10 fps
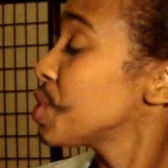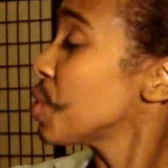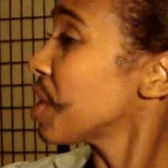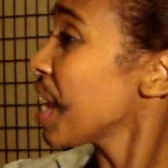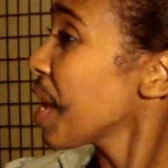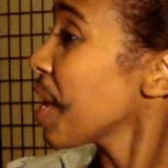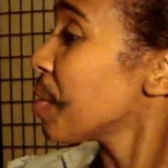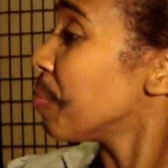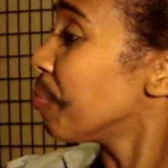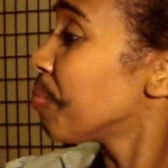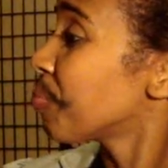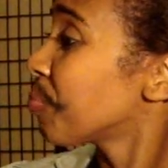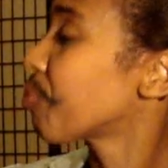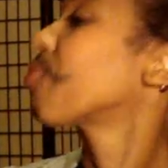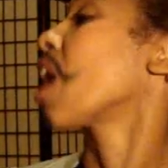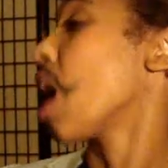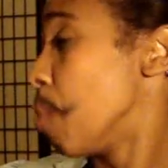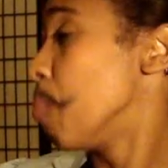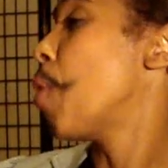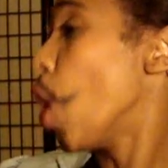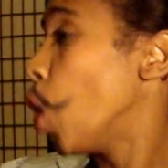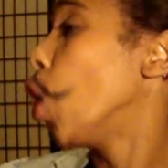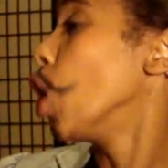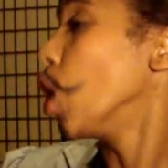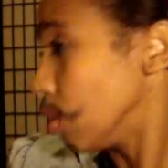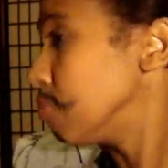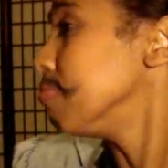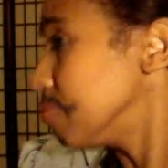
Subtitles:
What's your name? I'm Paul.